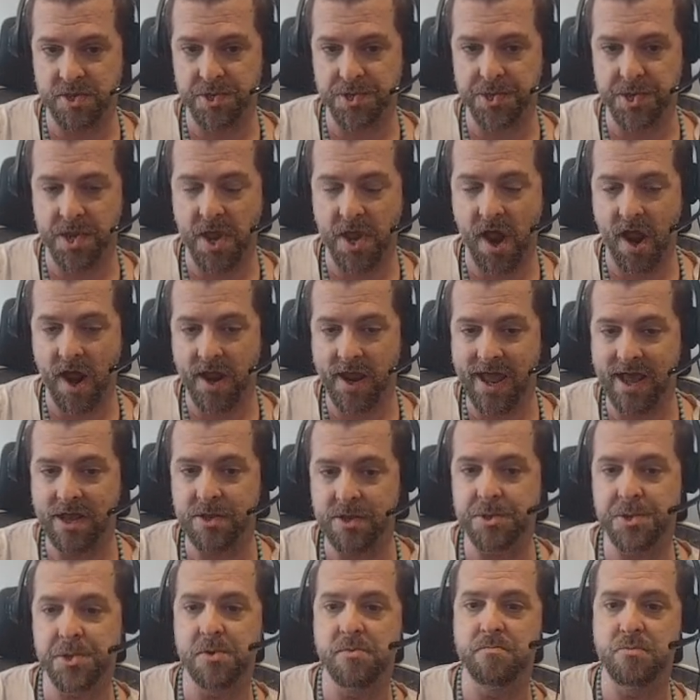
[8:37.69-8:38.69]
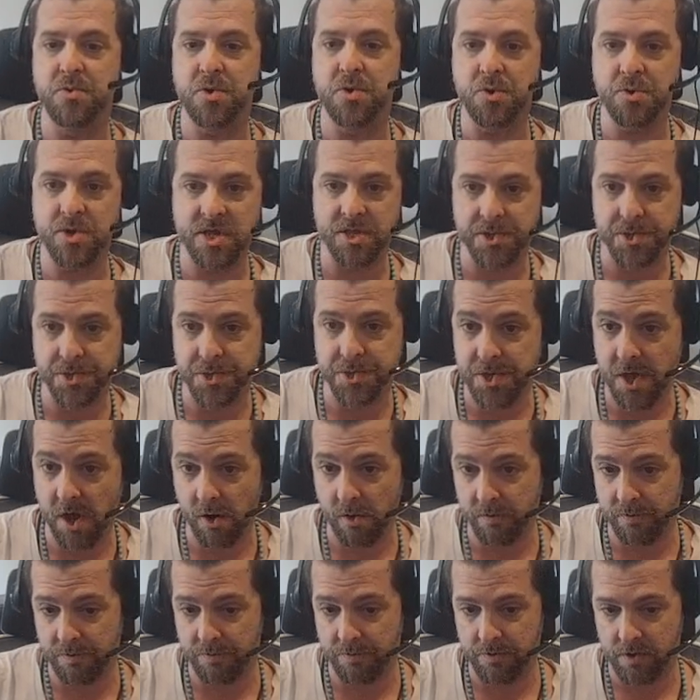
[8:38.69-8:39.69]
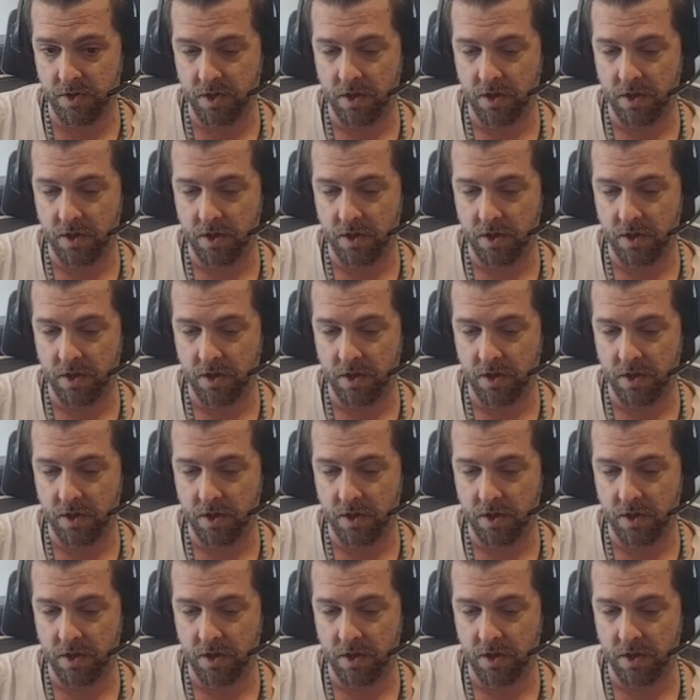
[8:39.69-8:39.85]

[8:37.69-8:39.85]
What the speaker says: sky as the moon itself.